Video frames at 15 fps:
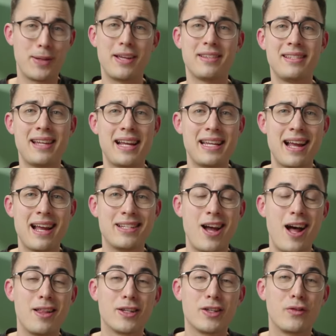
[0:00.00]
plus
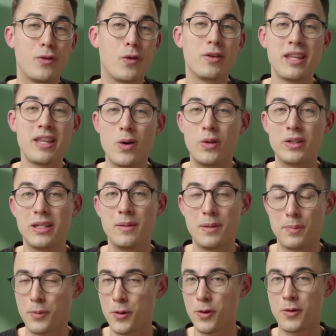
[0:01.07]
$99 for the
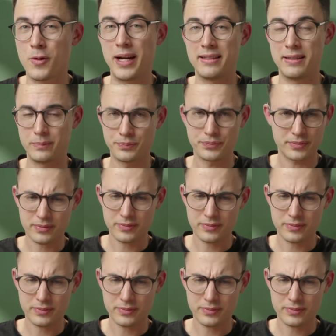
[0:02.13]
ultimate Procreate